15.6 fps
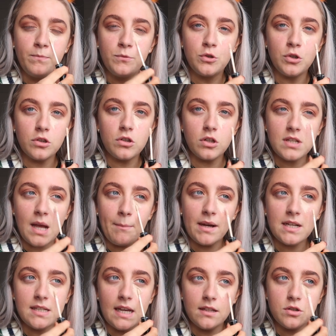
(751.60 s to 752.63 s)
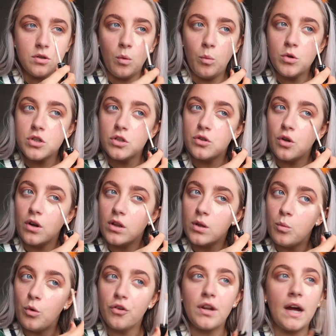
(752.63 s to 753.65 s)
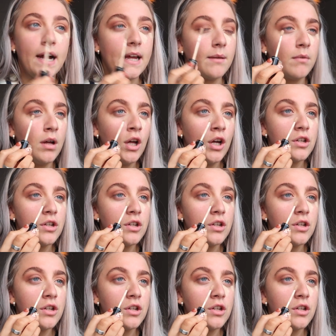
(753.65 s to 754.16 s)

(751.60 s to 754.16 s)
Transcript: Does that make sense? So it wasn't done at the one time.